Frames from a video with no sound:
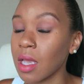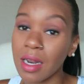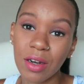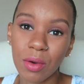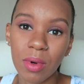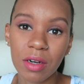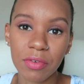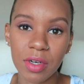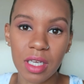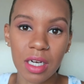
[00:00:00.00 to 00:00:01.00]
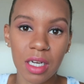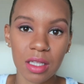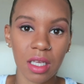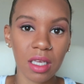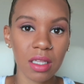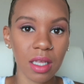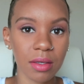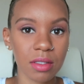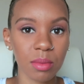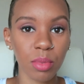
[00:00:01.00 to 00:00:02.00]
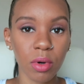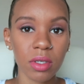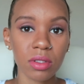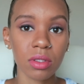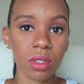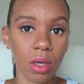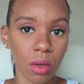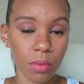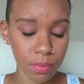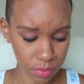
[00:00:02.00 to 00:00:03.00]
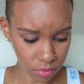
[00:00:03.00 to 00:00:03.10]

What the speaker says: and I don't want to forget anything that's important, so